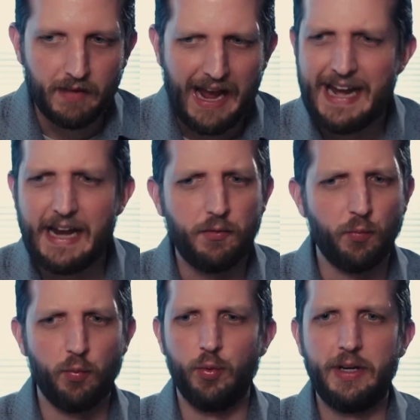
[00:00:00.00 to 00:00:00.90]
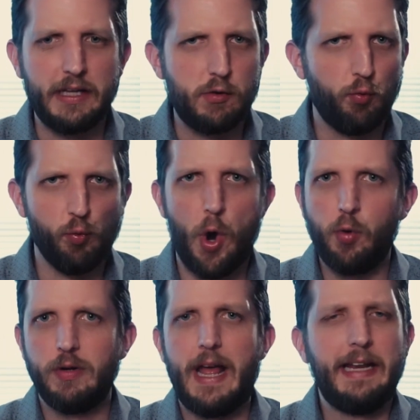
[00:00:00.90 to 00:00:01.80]
I hadn't really
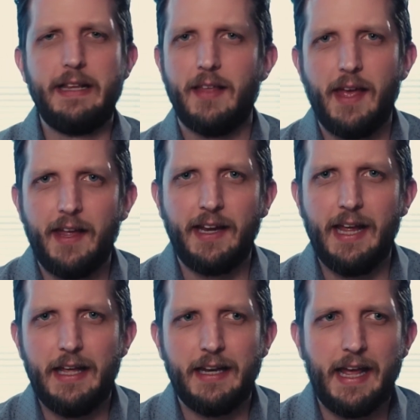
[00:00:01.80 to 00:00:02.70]
wrote anything